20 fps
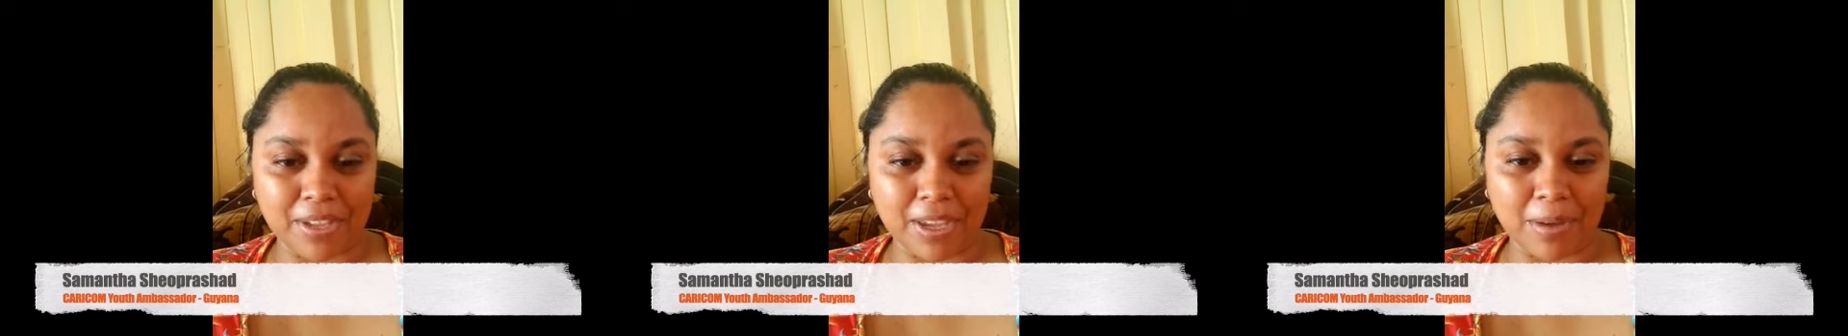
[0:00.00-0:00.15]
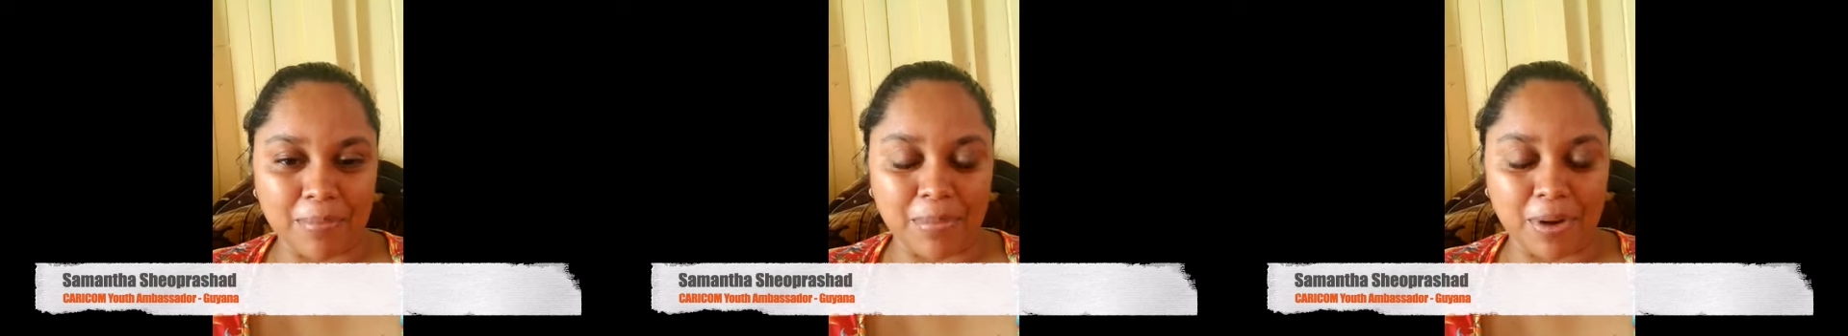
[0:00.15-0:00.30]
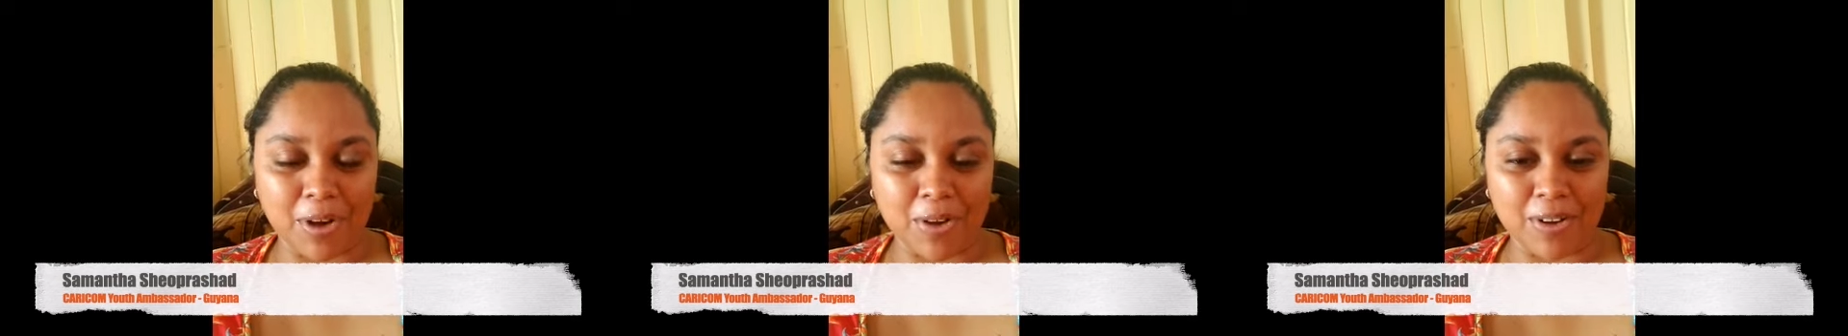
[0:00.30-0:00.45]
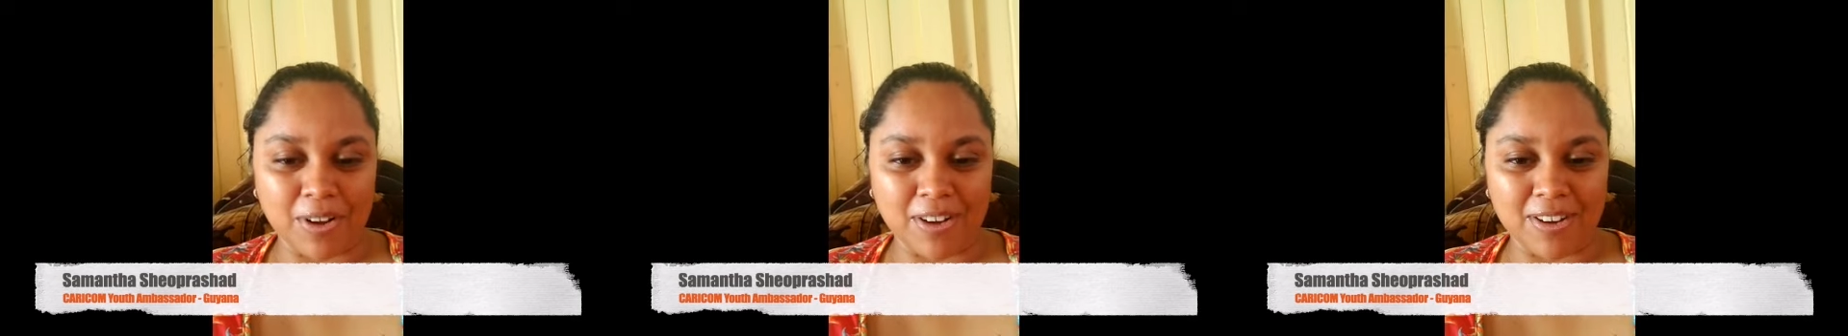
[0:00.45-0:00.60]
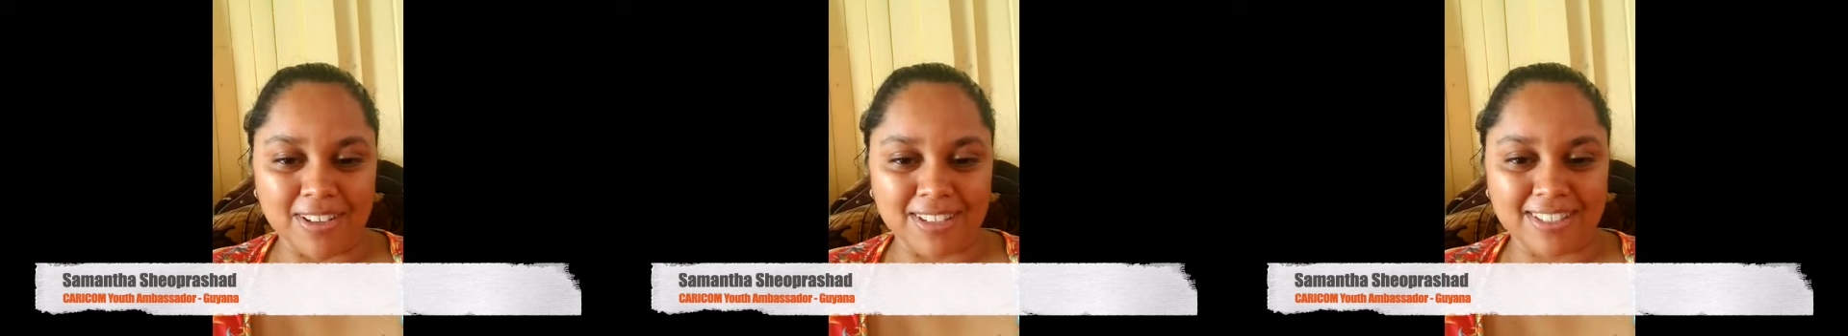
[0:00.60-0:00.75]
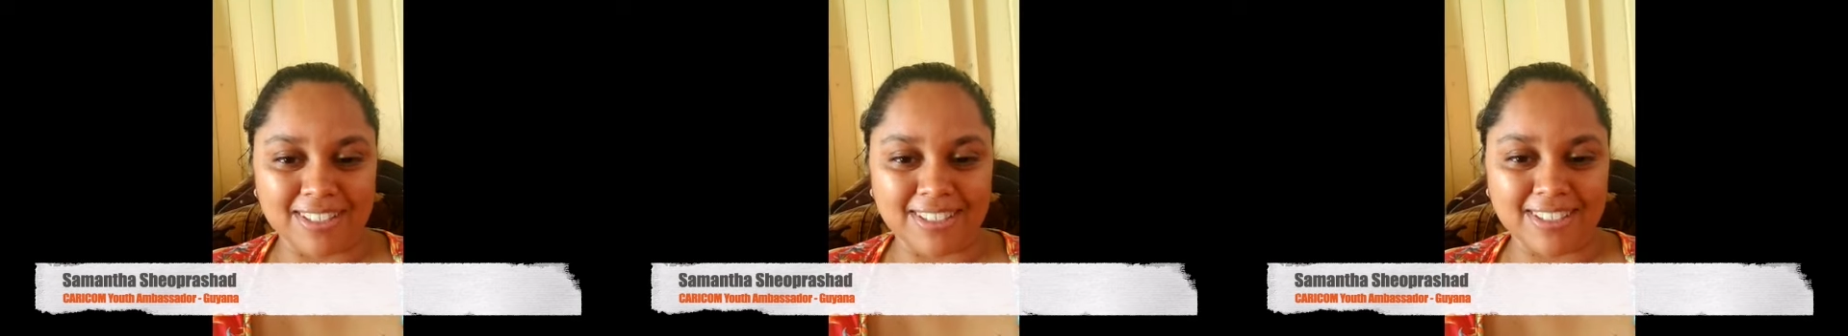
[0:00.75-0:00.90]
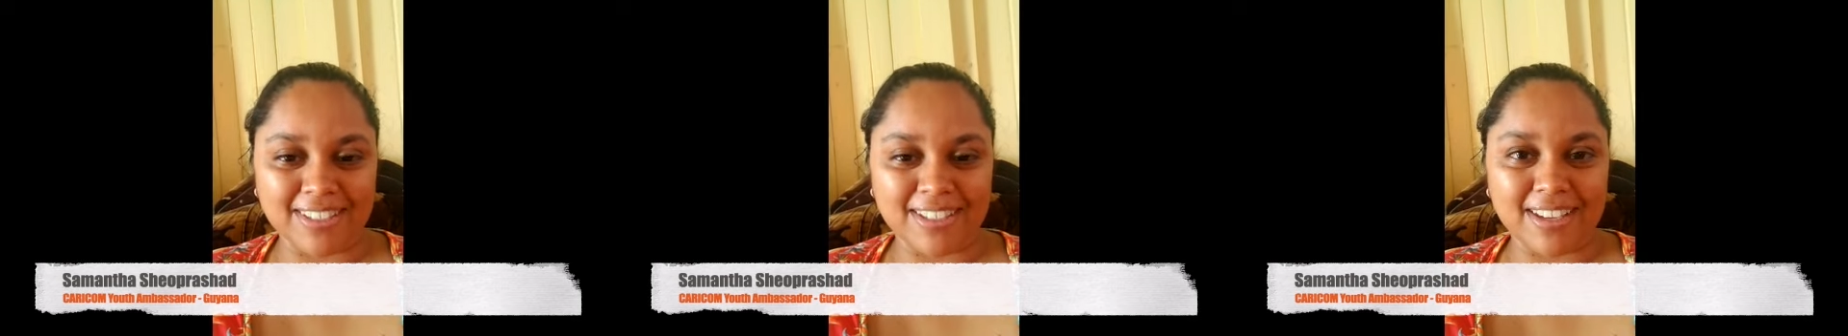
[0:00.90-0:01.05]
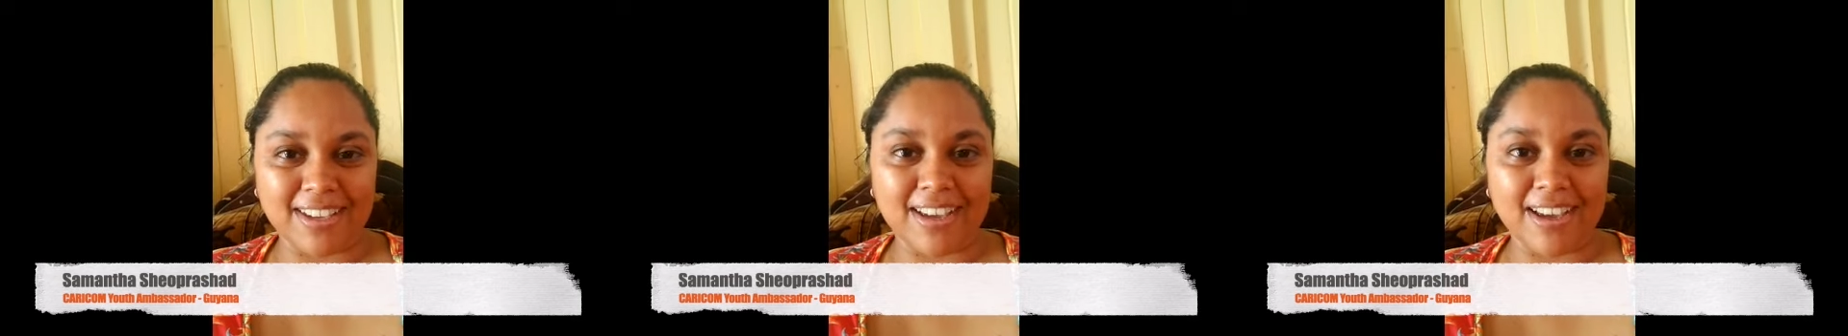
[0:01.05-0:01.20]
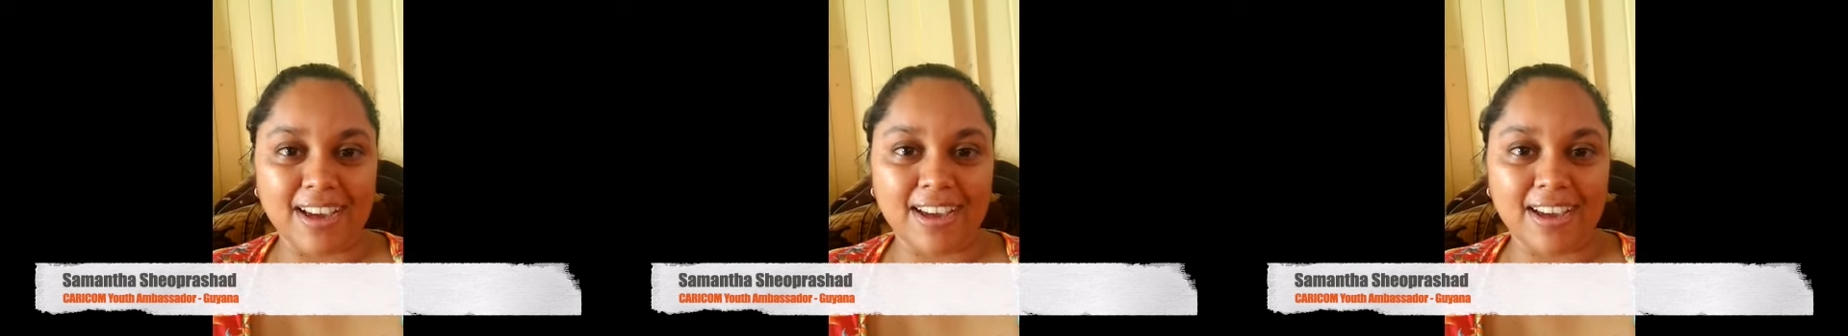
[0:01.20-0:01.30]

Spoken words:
among us.